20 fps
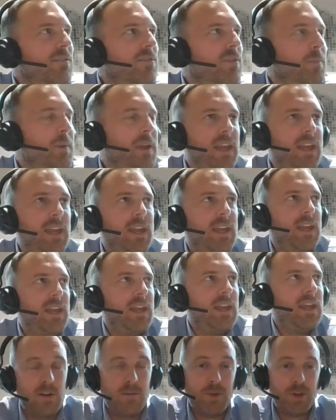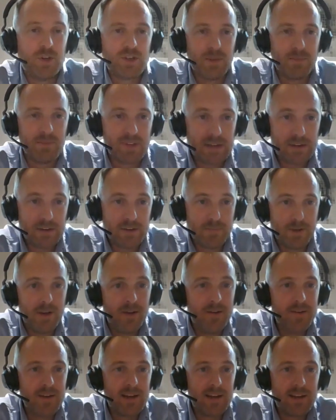for me, so much comes down to
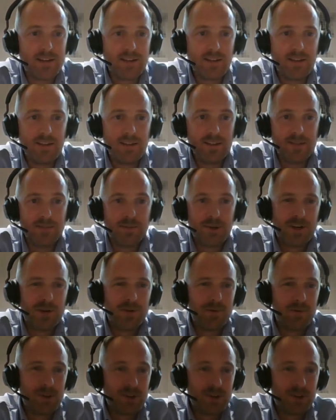personality as well,